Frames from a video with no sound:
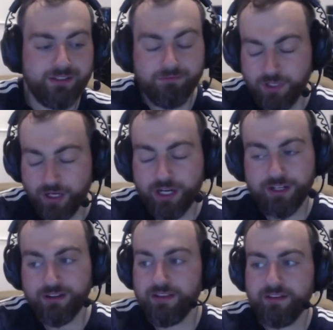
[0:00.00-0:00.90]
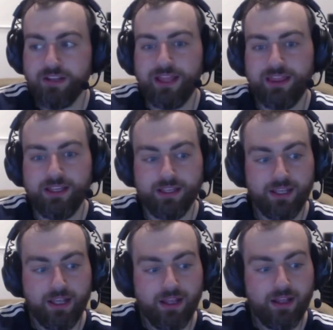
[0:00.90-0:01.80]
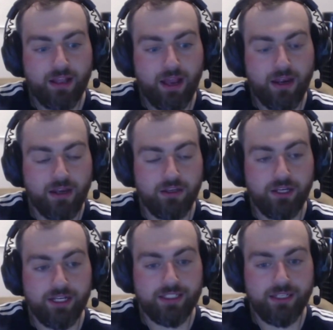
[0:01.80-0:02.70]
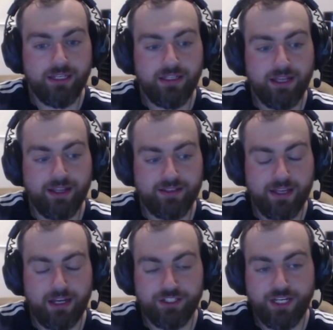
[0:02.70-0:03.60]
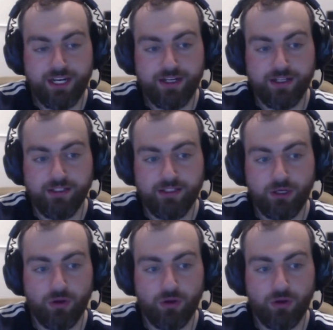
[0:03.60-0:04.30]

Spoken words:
No, I don't think so. I think you could see against Argentina,